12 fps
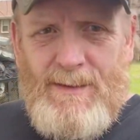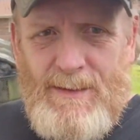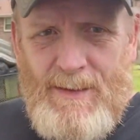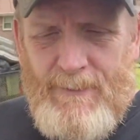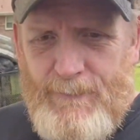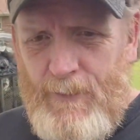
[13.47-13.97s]

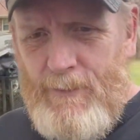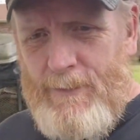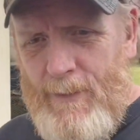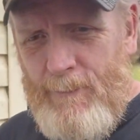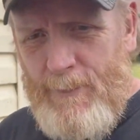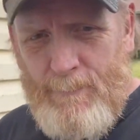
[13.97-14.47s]
I started
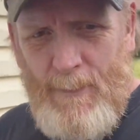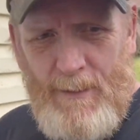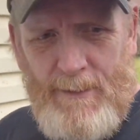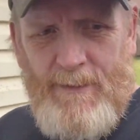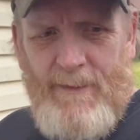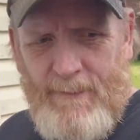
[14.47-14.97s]
on it
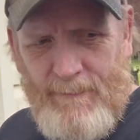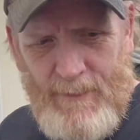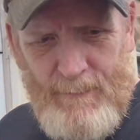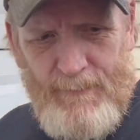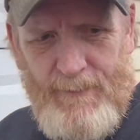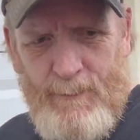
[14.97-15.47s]
mocking things up
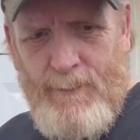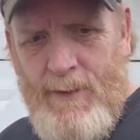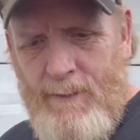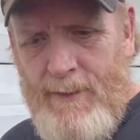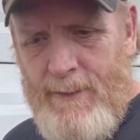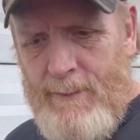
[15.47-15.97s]
and seeing what
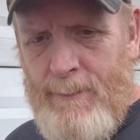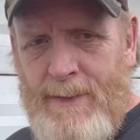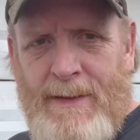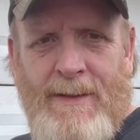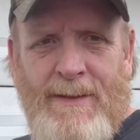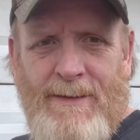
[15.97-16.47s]
all had to
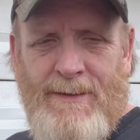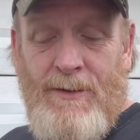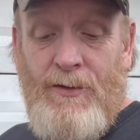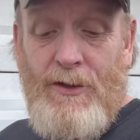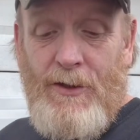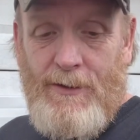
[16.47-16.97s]
be
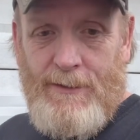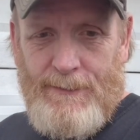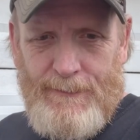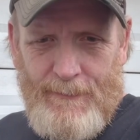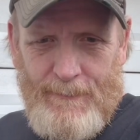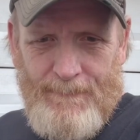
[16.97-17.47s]
done,
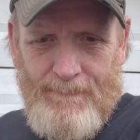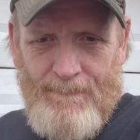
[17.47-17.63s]
so